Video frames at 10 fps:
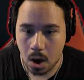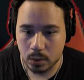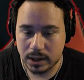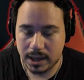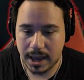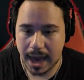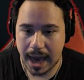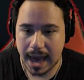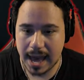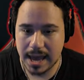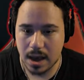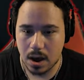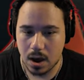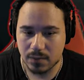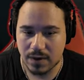Okay.
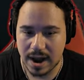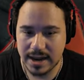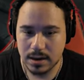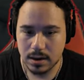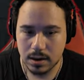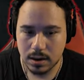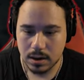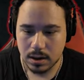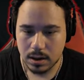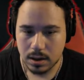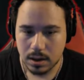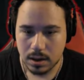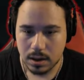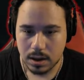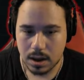All right.
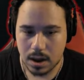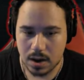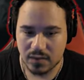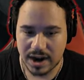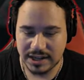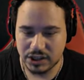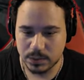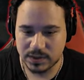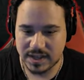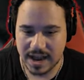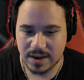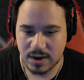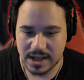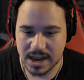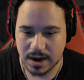All right. She was standing
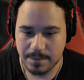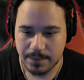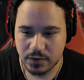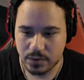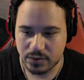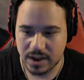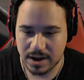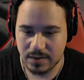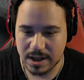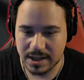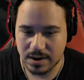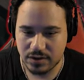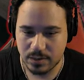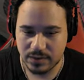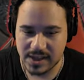right there. She was standing right there and
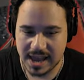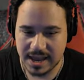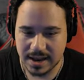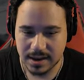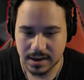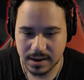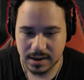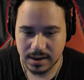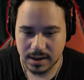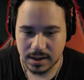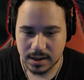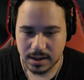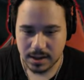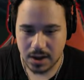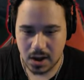she was naked.
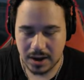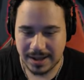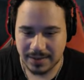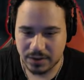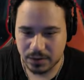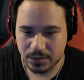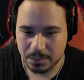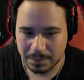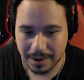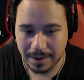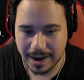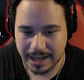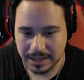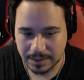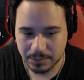Oh, I'm gonna have to do some
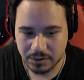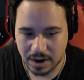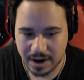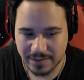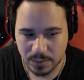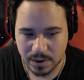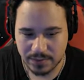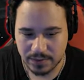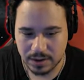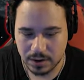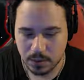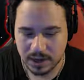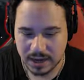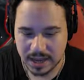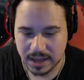blurring. I'm sorry, everyone, for the
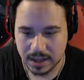nudity.